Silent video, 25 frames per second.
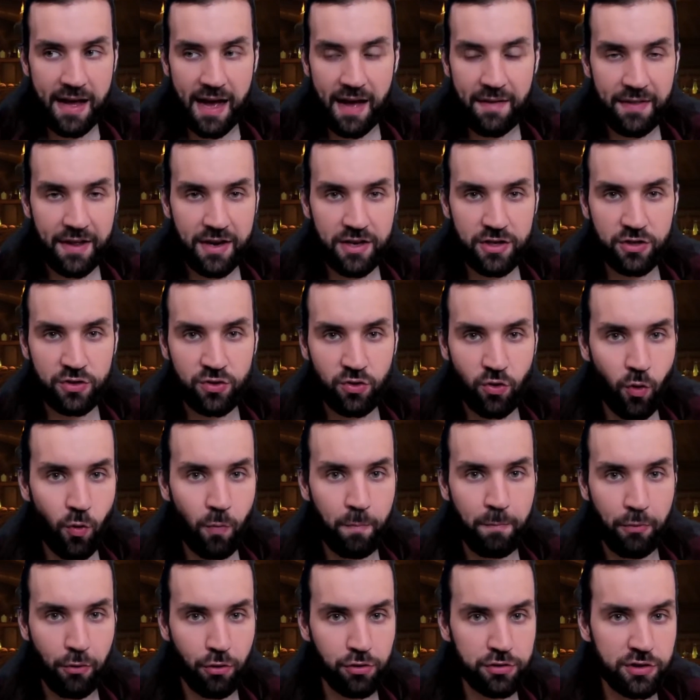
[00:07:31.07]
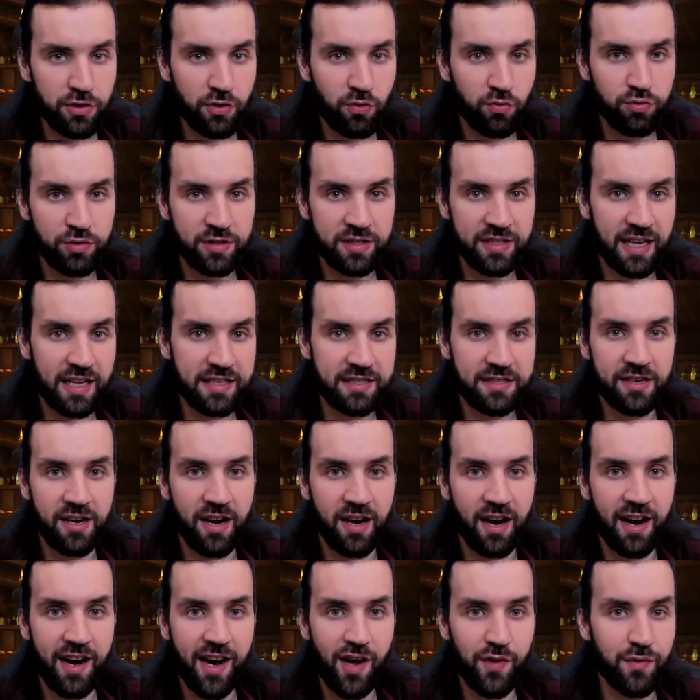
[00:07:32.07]
and there is no person who stands
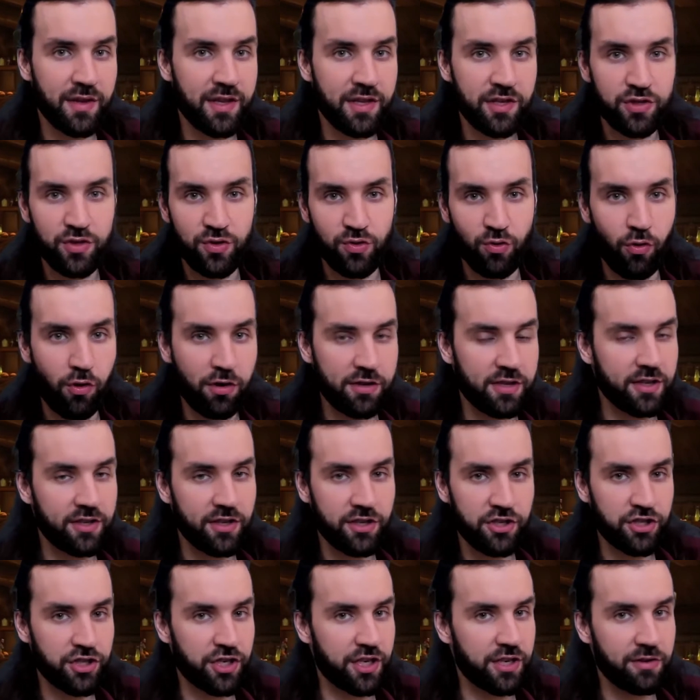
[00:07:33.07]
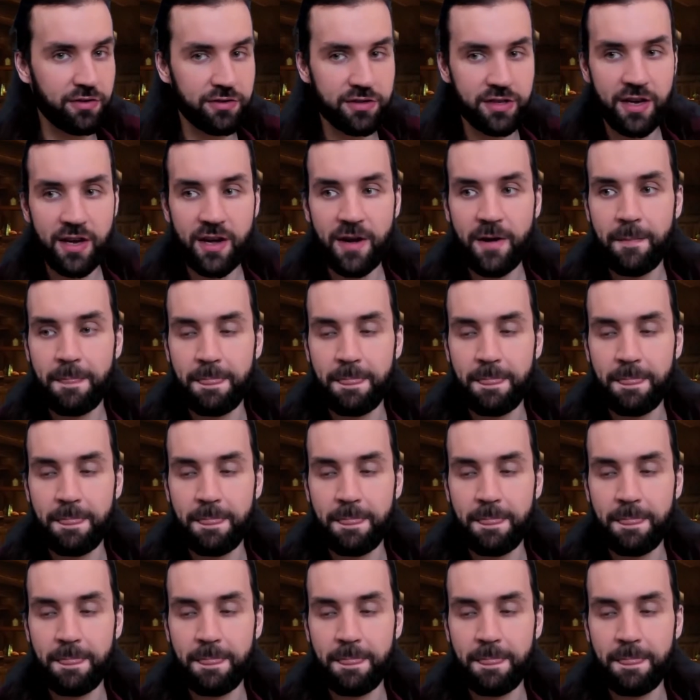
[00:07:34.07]
guard with a sword and a shield.